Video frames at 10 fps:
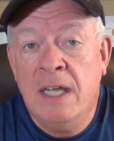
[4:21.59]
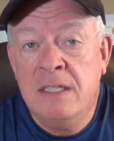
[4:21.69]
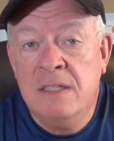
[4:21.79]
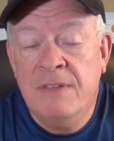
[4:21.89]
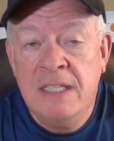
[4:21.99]

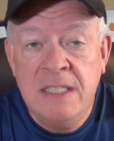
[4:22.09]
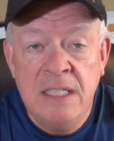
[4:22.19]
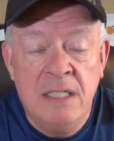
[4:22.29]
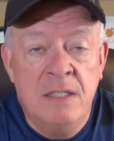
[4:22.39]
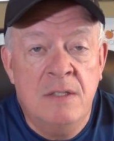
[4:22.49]
kinds of
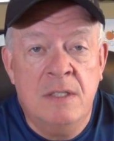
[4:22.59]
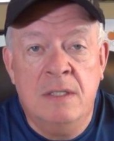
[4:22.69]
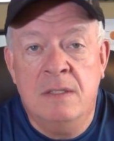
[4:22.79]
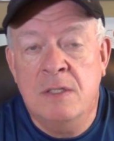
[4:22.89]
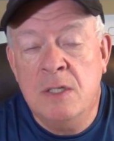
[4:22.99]
antennas
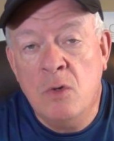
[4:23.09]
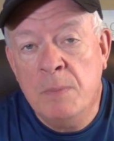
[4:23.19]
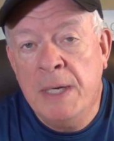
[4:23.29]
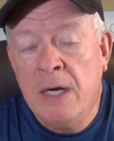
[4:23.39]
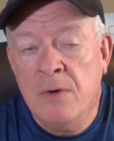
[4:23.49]
and
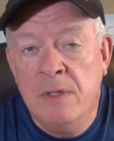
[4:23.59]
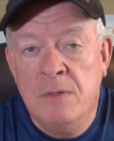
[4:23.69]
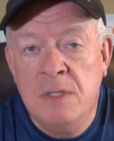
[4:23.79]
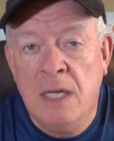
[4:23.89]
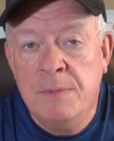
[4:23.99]
solar power and
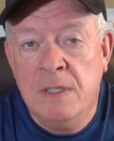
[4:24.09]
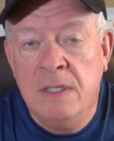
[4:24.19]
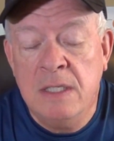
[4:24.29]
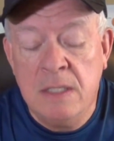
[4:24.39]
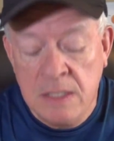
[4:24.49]
those types of
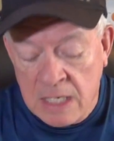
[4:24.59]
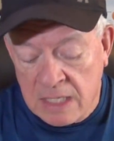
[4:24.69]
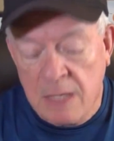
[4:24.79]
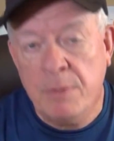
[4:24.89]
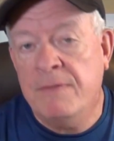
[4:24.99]
things.
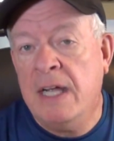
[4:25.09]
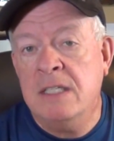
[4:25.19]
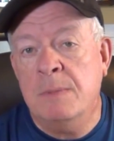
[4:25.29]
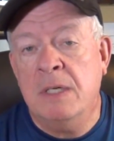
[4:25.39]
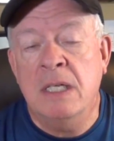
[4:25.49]
They
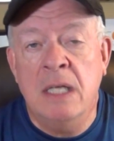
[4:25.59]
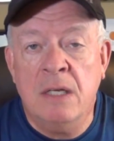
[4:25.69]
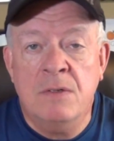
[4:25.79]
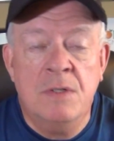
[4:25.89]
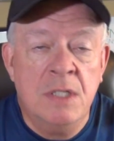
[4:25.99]
provide some
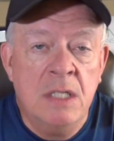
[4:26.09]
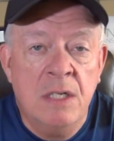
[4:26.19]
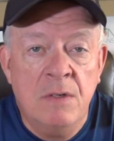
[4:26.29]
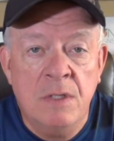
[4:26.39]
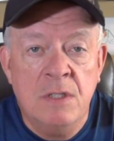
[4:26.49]
connectors in
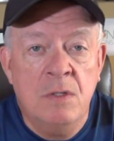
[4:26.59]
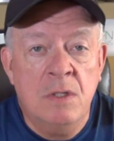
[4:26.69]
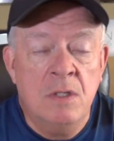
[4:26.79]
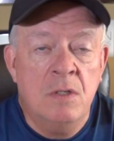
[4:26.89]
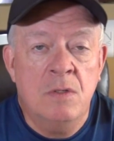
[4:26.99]
here that you
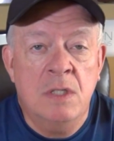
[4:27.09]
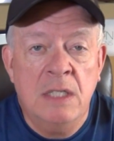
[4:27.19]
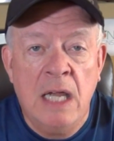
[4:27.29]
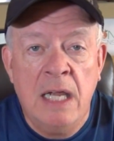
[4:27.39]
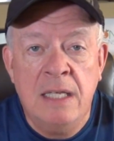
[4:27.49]
can use to
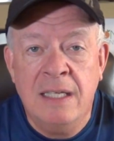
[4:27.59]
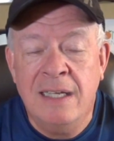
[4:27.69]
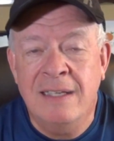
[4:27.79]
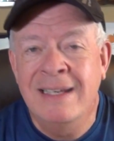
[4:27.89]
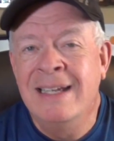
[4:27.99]
tie it
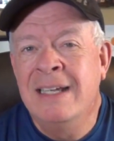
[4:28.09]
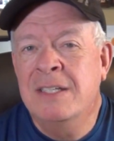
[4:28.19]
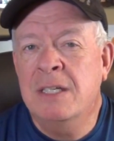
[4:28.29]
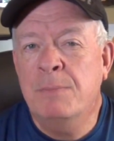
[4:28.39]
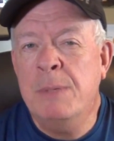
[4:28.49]
down.
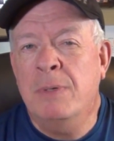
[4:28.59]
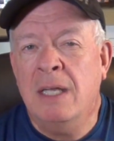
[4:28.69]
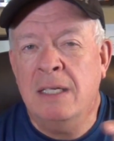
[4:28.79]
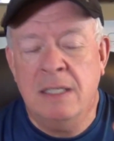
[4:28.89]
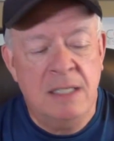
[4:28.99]
Some people
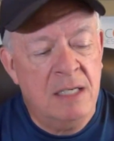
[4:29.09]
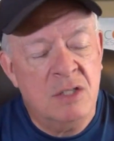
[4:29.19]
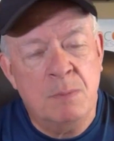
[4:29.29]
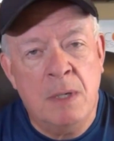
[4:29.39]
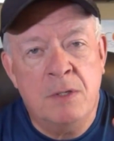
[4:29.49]
like to take
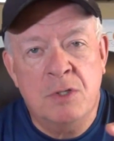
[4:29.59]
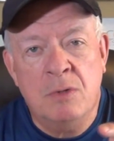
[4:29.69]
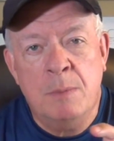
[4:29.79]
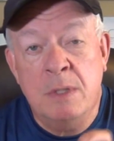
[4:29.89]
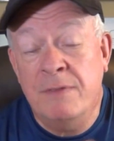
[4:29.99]
small
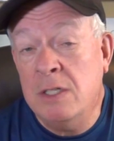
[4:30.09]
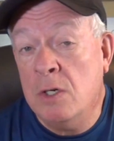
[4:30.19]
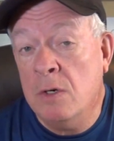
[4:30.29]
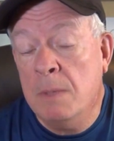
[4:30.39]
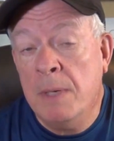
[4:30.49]
strips of
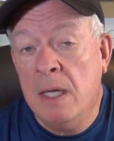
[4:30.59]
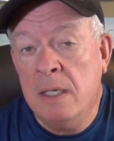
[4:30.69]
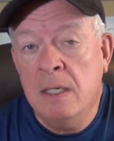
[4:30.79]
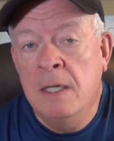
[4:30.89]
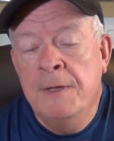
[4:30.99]

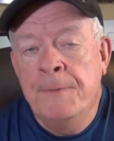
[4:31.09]
Eternabond